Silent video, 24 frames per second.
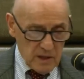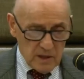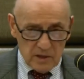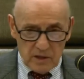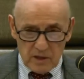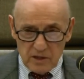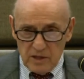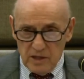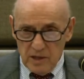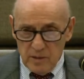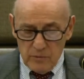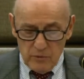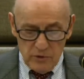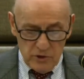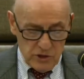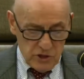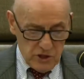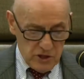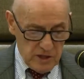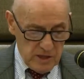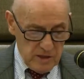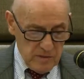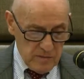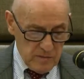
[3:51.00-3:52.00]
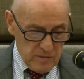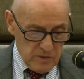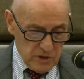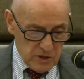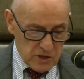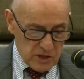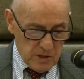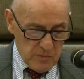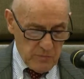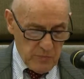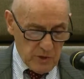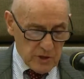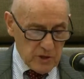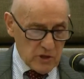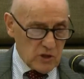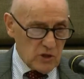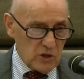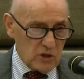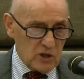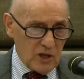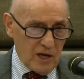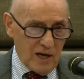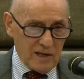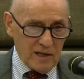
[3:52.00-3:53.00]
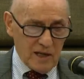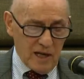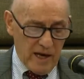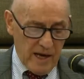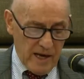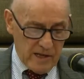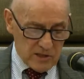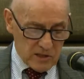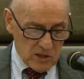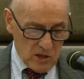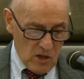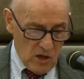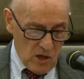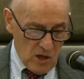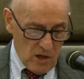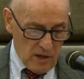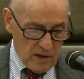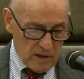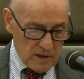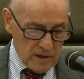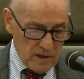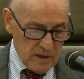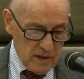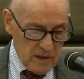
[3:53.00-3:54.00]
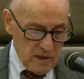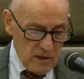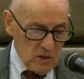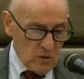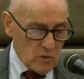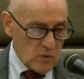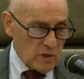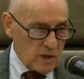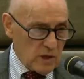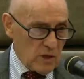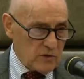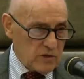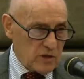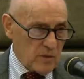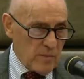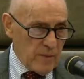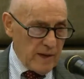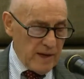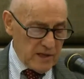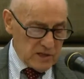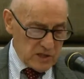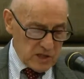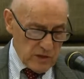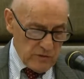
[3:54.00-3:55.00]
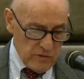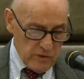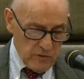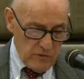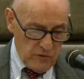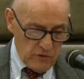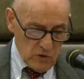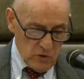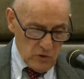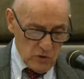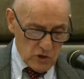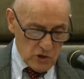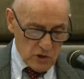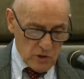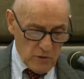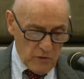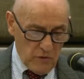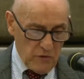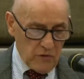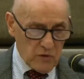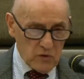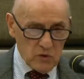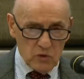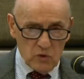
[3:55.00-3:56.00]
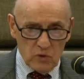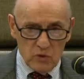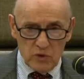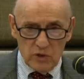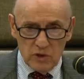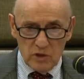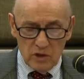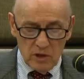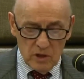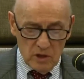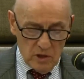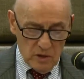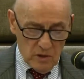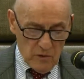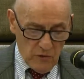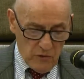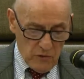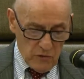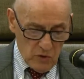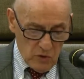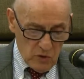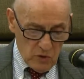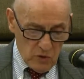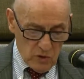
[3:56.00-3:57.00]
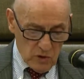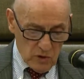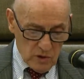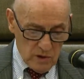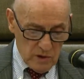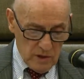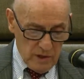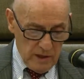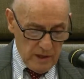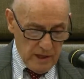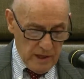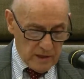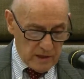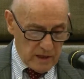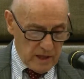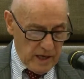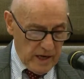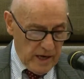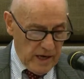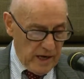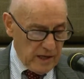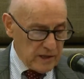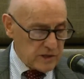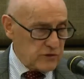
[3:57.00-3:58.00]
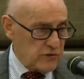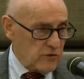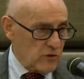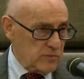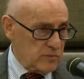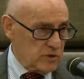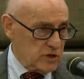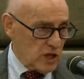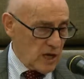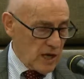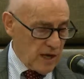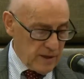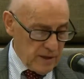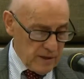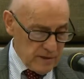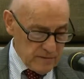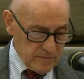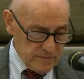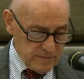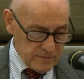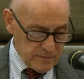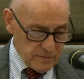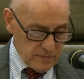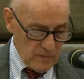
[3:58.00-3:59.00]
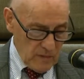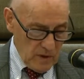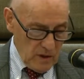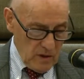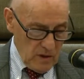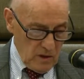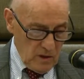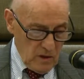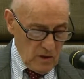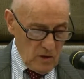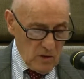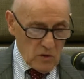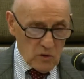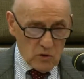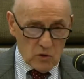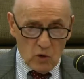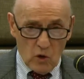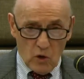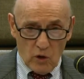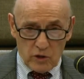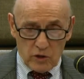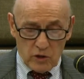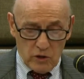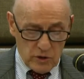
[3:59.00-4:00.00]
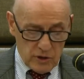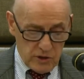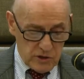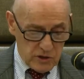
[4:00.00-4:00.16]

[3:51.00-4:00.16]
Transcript: The Kim regime simply could not last long without the massive infusion of food, fuel, and cash from China nor could